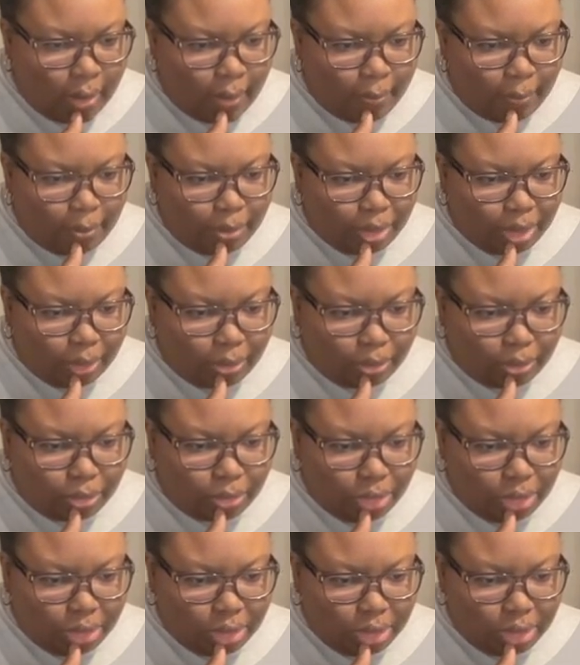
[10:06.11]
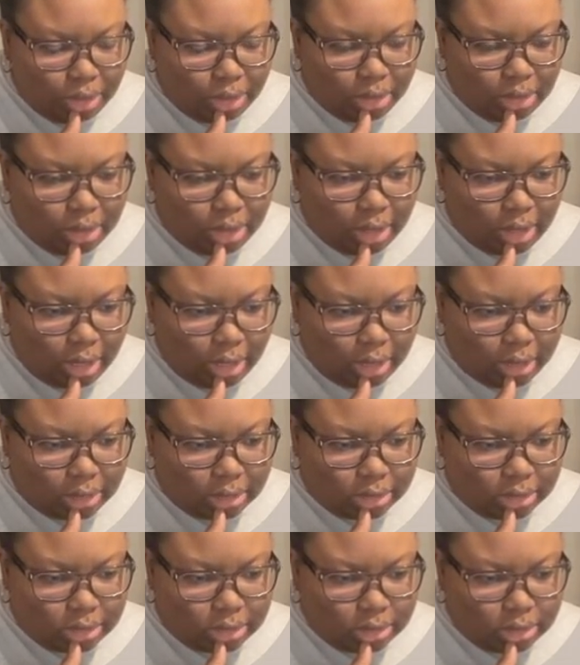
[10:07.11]
But I'm looking
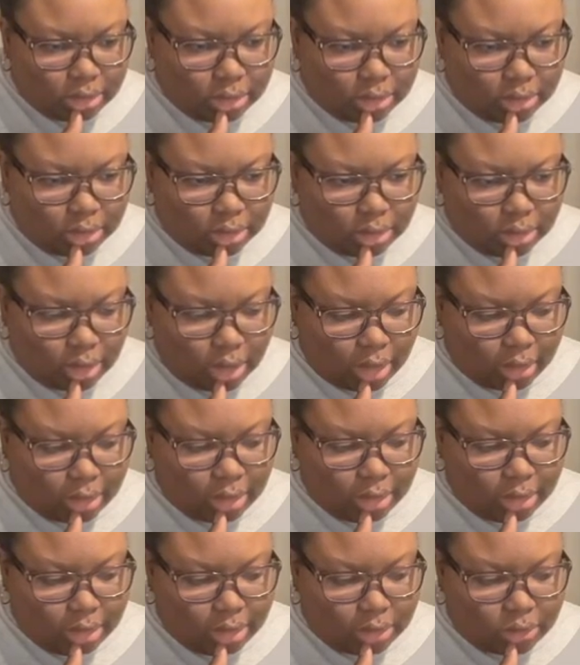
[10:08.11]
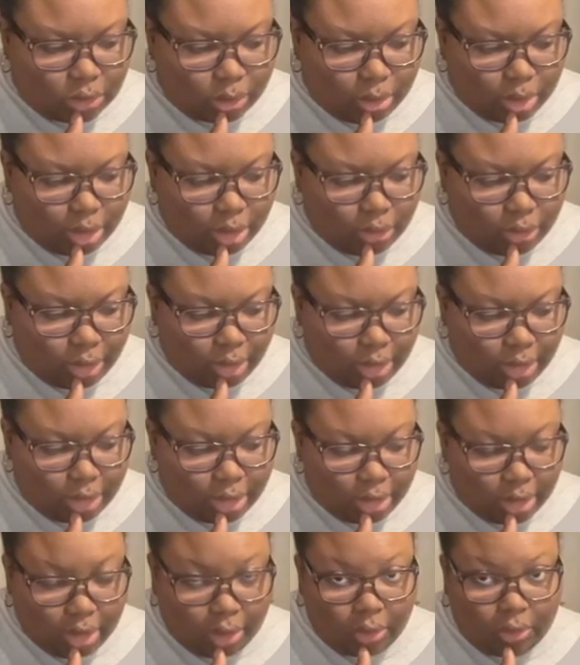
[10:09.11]
at, I think this will be a great
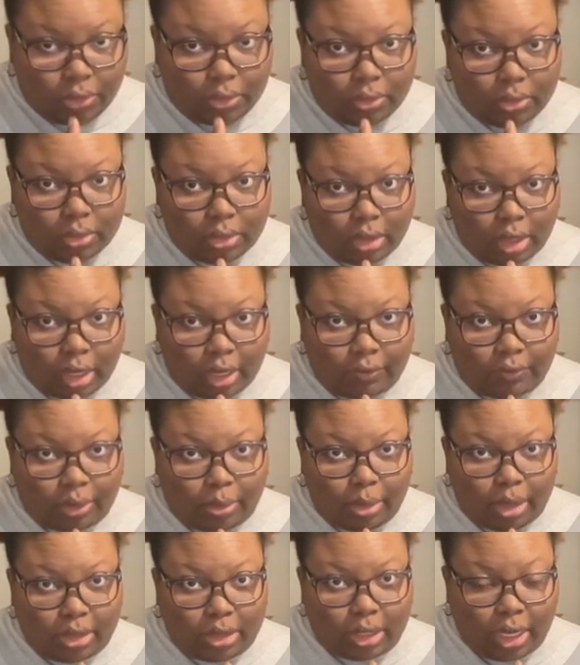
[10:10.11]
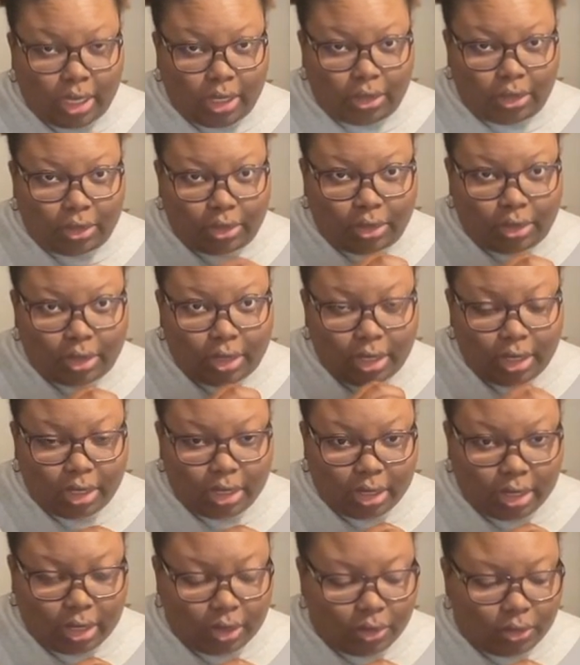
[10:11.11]
indigo. Like if I make the anchor
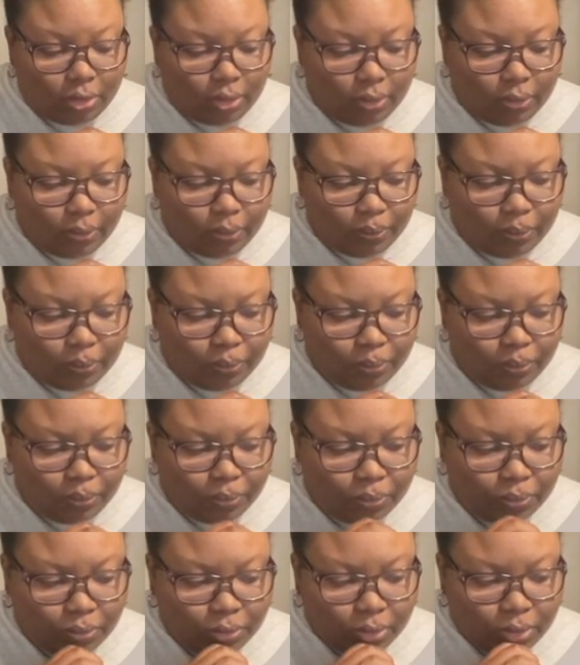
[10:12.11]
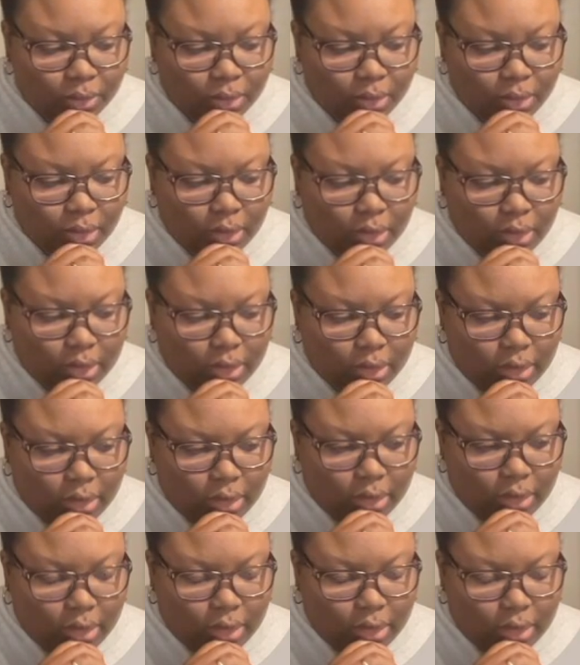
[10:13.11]
indigo and
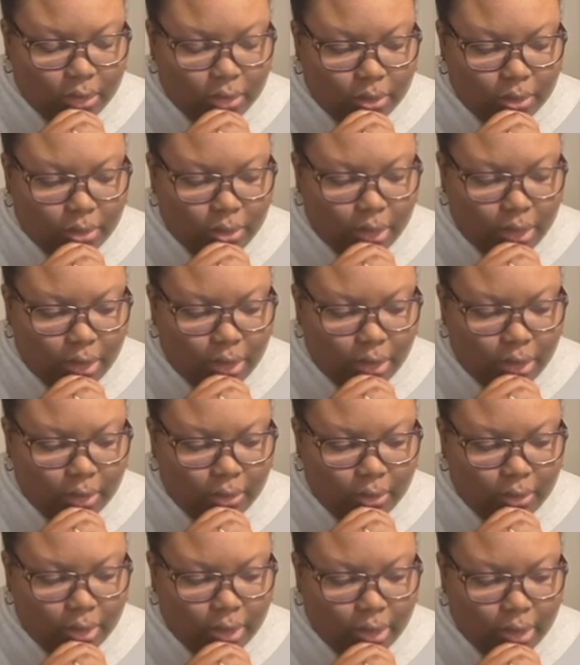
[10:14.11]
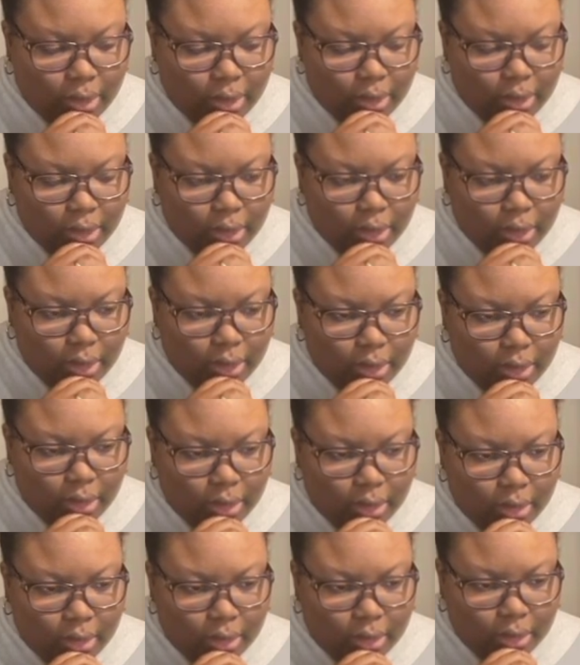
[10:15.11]
then make my
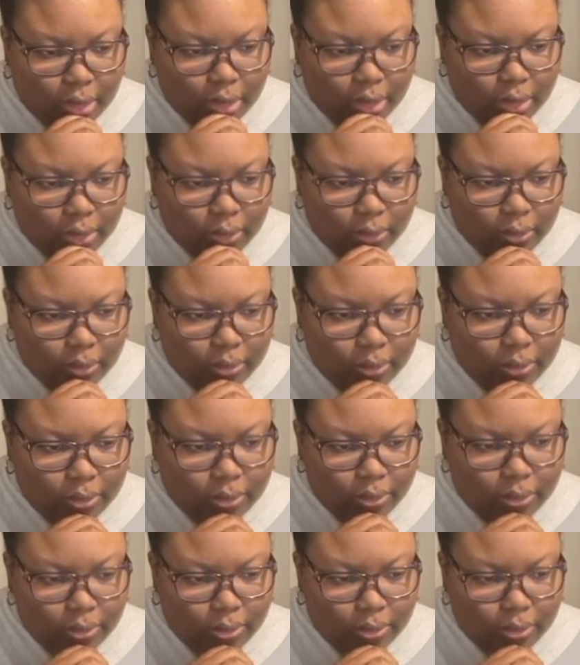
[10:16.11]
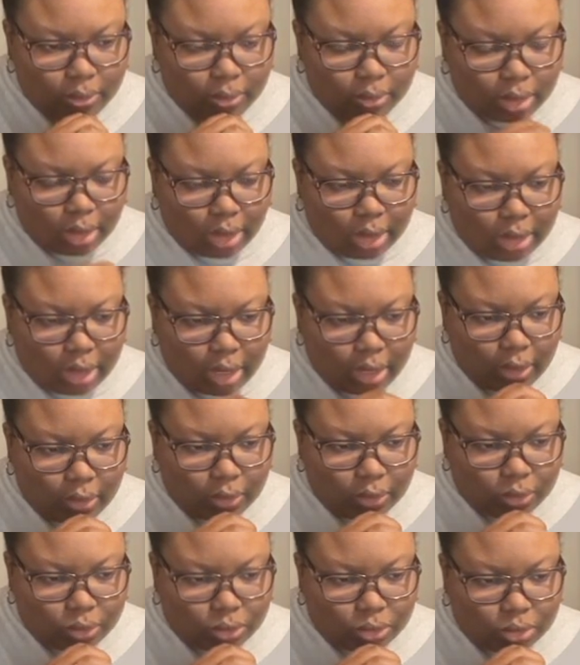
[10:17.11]
um,
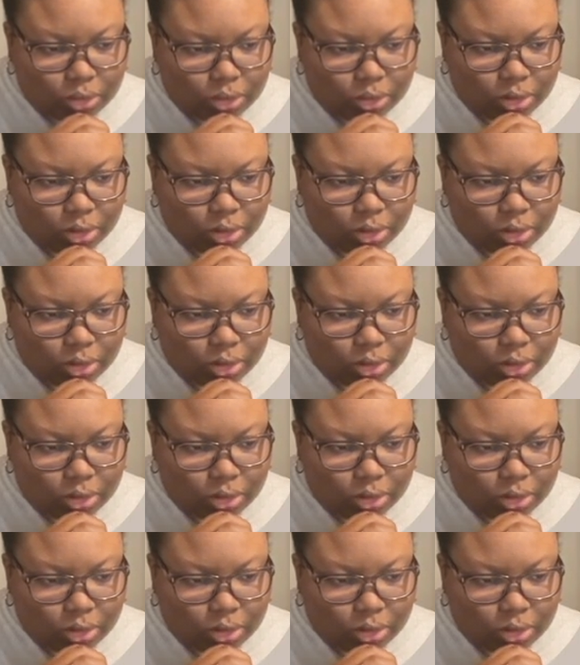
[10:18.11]
lighthouse